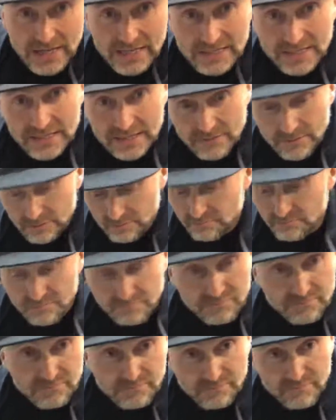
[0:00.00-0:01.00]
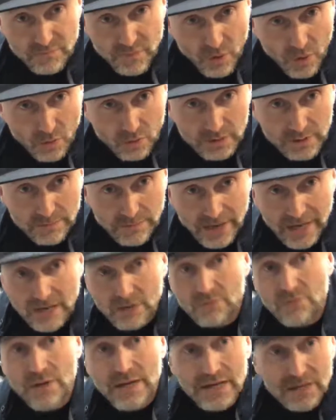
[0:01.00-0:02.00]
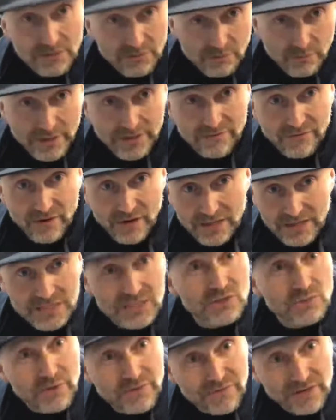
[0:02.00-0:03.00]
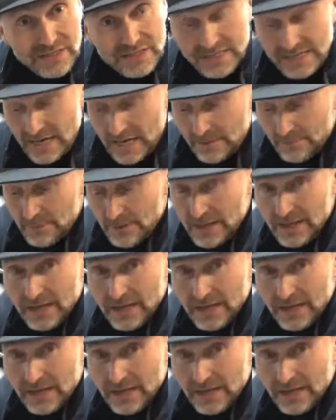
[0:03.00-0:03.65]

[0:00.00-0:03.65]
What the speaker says: to hold the bike while you reef on this 3-foot snipe,